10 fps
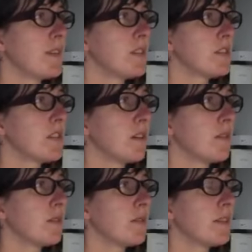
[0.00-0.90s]

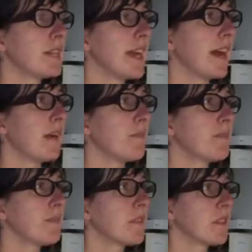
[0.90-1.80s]
So yeah,
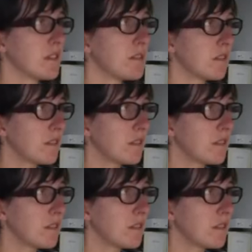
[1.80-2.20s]
so